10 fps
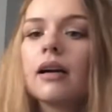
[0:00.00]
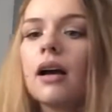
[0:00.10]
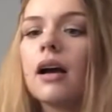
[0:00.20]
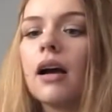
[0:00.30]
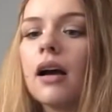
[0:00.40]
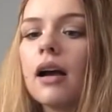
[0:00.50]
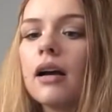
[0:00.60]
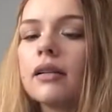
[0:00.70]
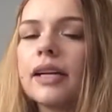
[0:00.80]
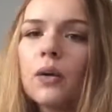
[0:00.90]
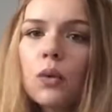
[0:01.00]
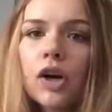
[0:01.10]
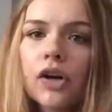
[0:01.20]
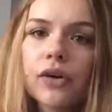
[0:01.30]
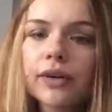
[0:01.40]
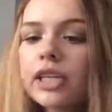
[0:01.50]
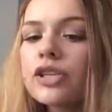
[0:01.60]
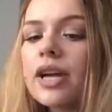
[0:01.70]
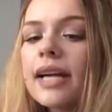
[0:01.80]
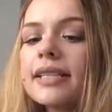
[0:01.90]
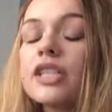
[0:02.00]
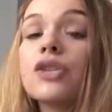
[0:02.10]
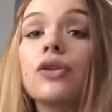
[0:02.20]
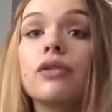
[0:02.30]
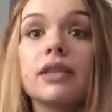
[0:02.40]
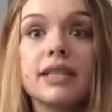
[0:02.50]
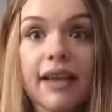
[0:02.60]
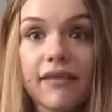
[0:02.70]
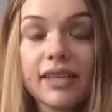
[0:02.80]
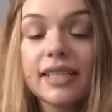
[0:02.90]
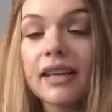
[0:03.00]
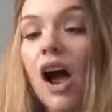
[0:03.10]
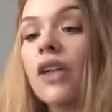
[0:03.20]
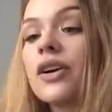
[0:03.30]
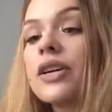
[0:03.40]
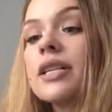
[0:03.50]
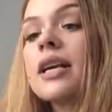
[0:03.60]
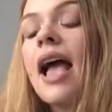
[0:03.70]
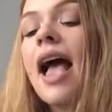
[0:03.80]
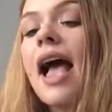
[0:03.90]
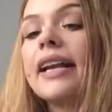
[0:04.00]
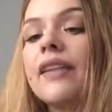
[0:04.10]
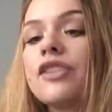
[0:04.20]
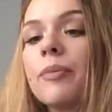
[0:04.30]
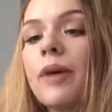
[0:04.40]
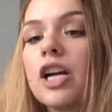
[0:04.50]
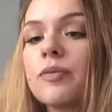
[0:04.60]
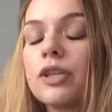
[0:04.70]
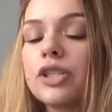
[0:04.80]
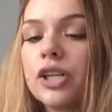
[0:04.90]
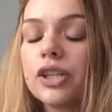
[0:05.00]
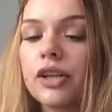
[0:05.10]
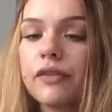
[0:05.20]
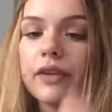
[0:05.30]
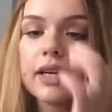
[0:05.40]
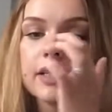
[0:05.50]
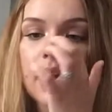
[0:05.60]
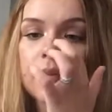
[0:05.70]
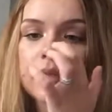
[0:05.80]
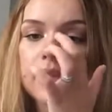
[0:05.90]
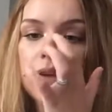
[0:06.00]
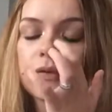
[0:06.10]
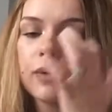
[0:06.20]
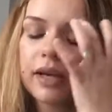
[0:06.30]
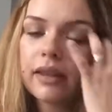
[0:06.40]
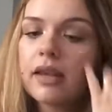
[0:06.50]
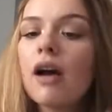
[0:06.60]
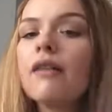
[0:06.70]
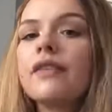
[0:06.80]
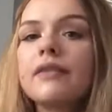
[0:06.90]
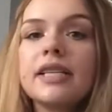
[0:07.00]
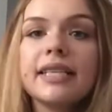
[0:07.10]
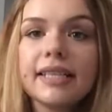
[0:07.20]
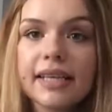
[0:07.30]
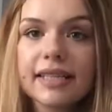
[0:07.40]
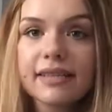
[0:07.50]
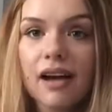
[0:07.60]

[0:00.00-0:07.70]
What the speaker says: like work career dress. It sold for $70, and after Poshmark took their fees, I was left with $56.